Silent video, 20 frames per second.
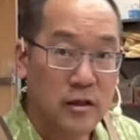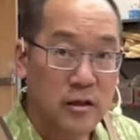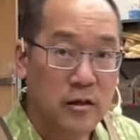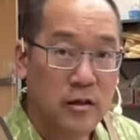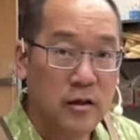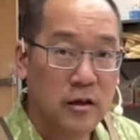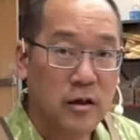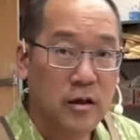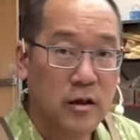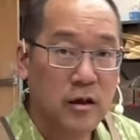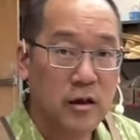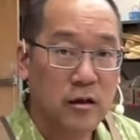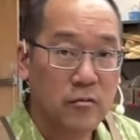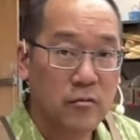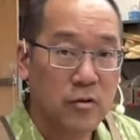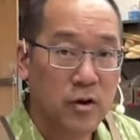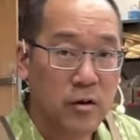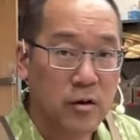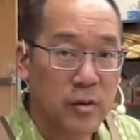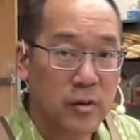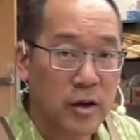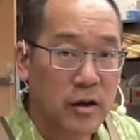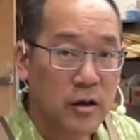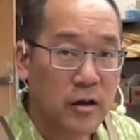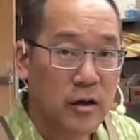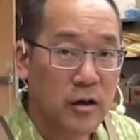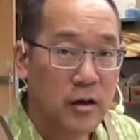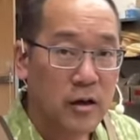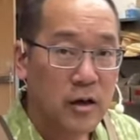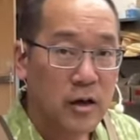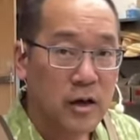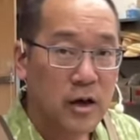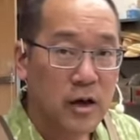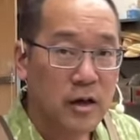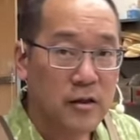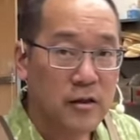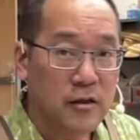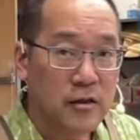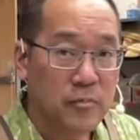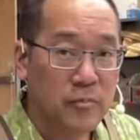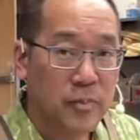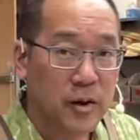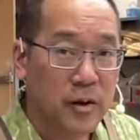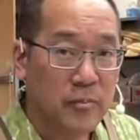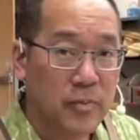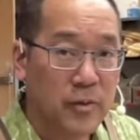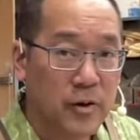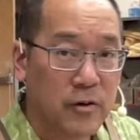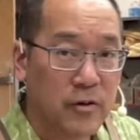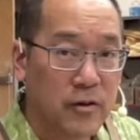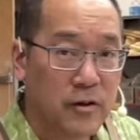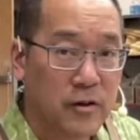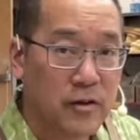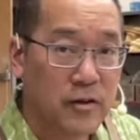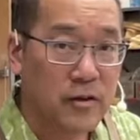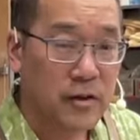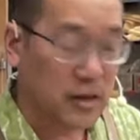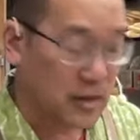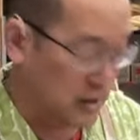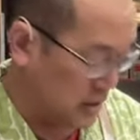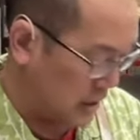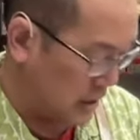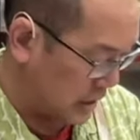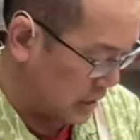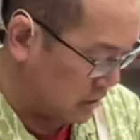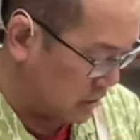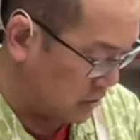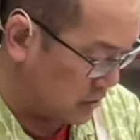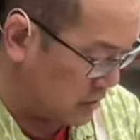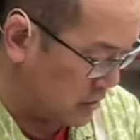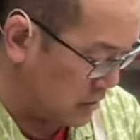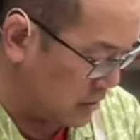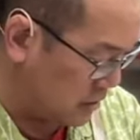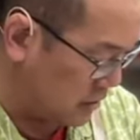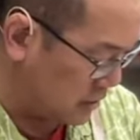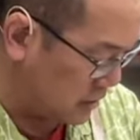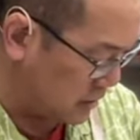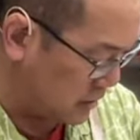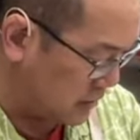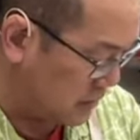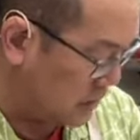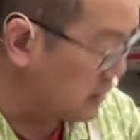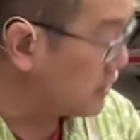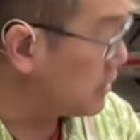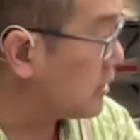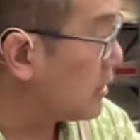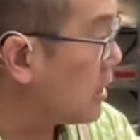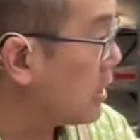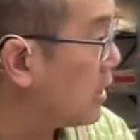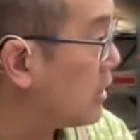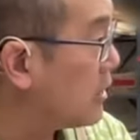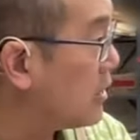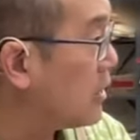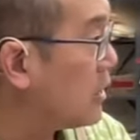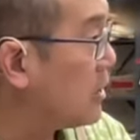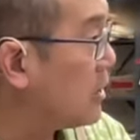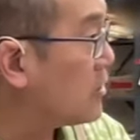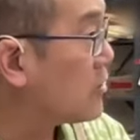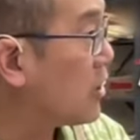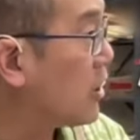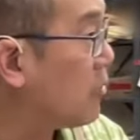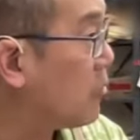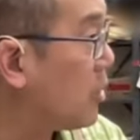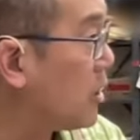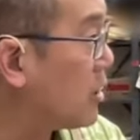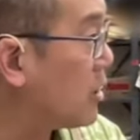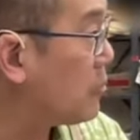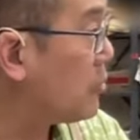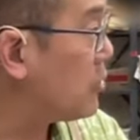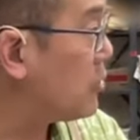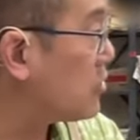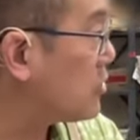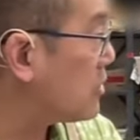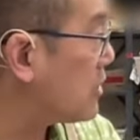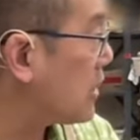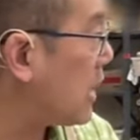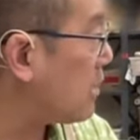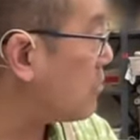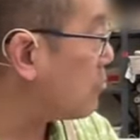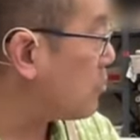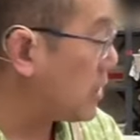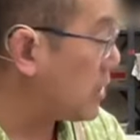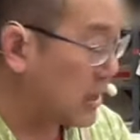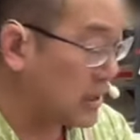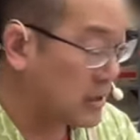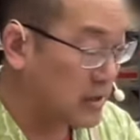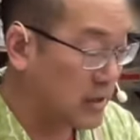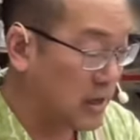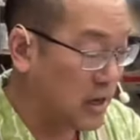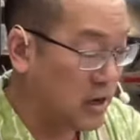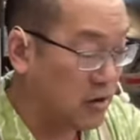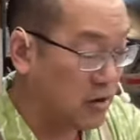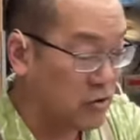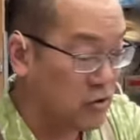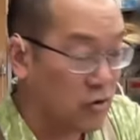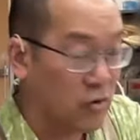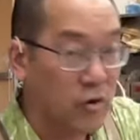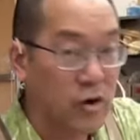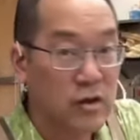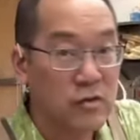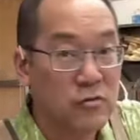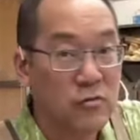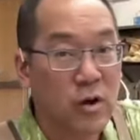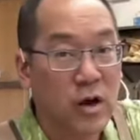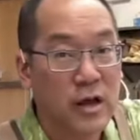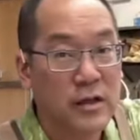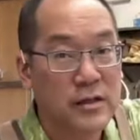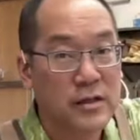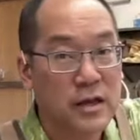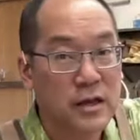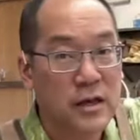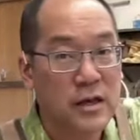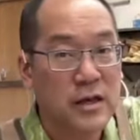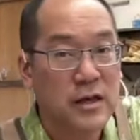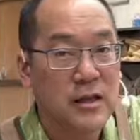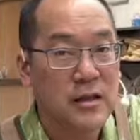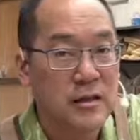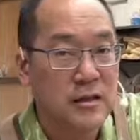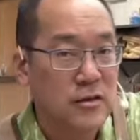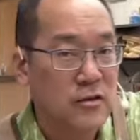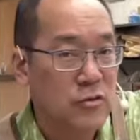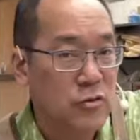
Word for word: Uh, where am I? has this bump here that's sticking out here. You guys see that? So I want to push that back down. You always want the ins.